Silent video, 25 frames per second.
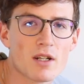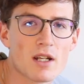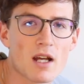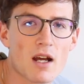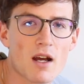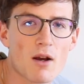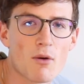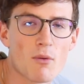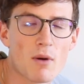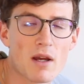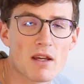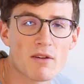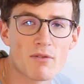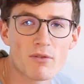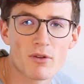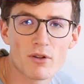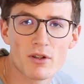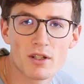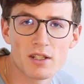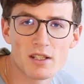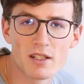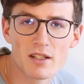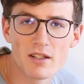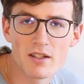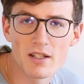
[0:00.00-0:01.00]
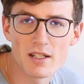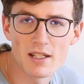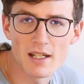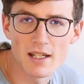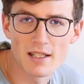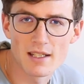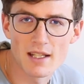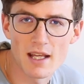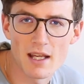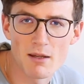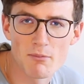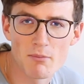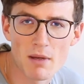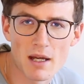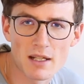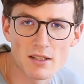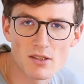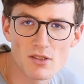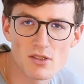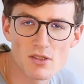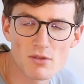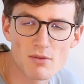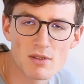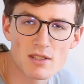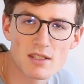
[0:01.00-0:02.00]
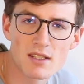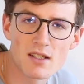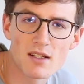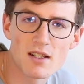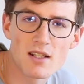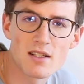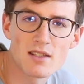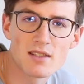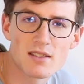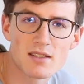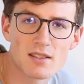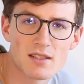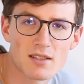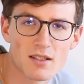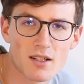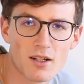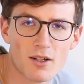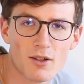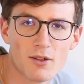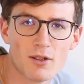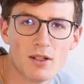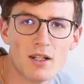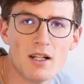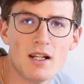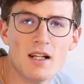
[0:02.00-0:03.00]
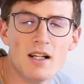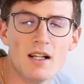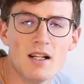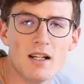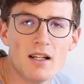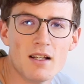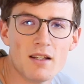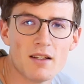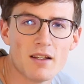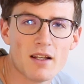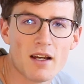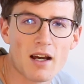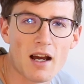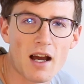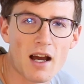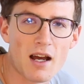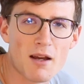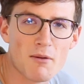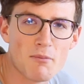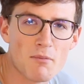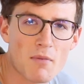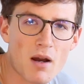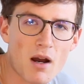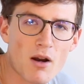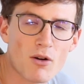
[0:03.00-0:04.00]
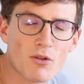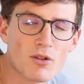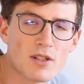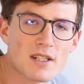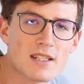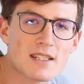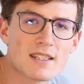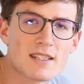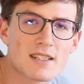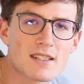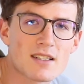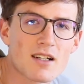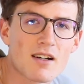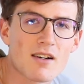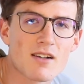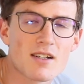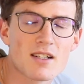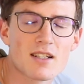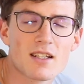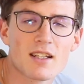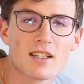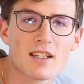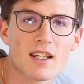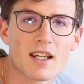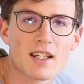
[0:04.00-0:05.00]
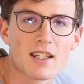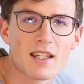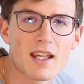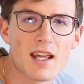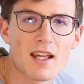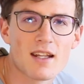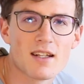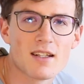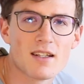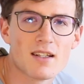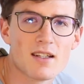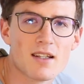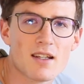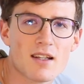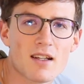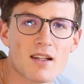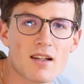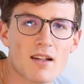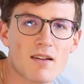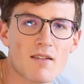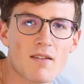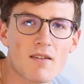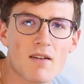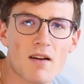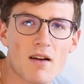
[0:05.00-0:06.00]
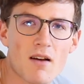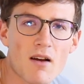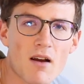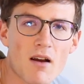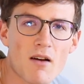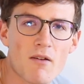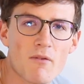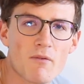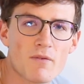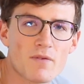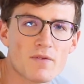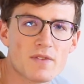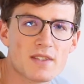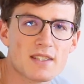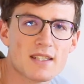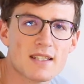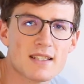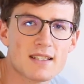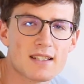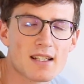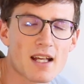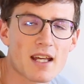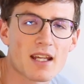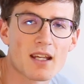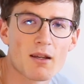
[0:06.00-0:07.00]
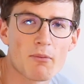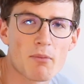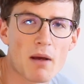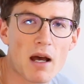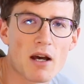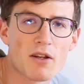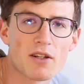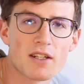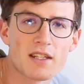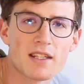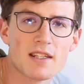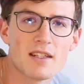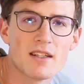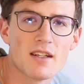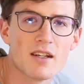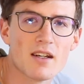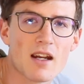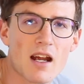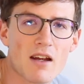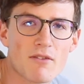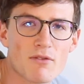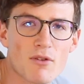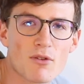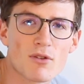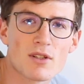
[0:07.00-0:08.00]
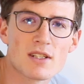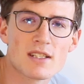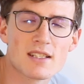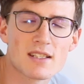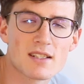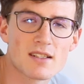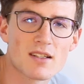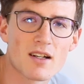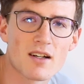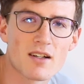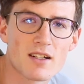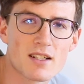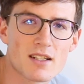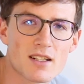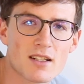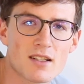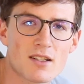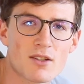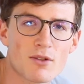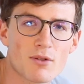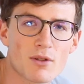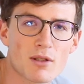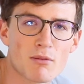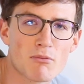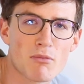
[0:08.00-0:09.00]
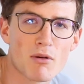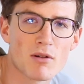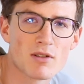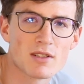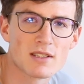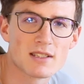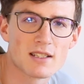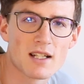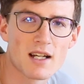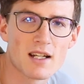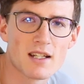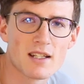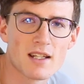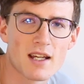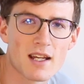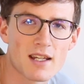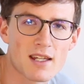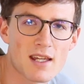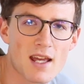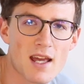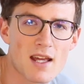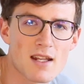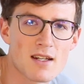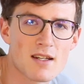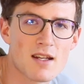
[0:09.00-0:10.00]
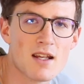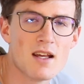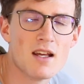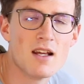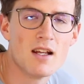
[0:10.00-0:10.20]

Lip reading: away for a year and then came back to Switzerland. So I'm only starting again since like about a year. I've only started doing bonsai again